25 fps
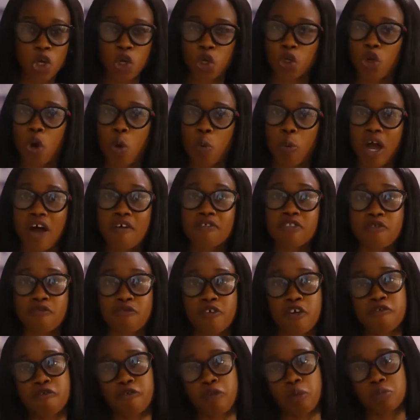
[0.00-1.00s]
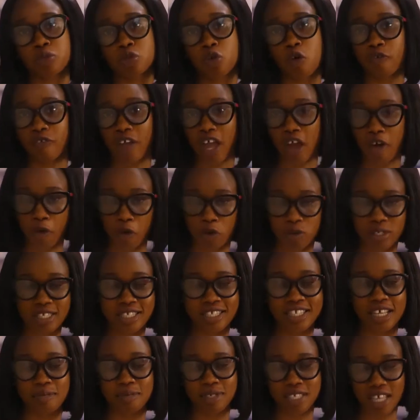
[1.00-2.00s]
You know, we have different forms of
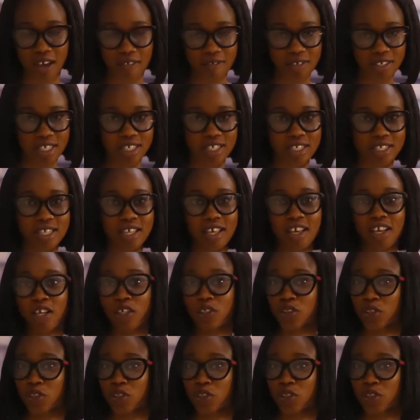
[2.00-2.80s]
ecosystem services,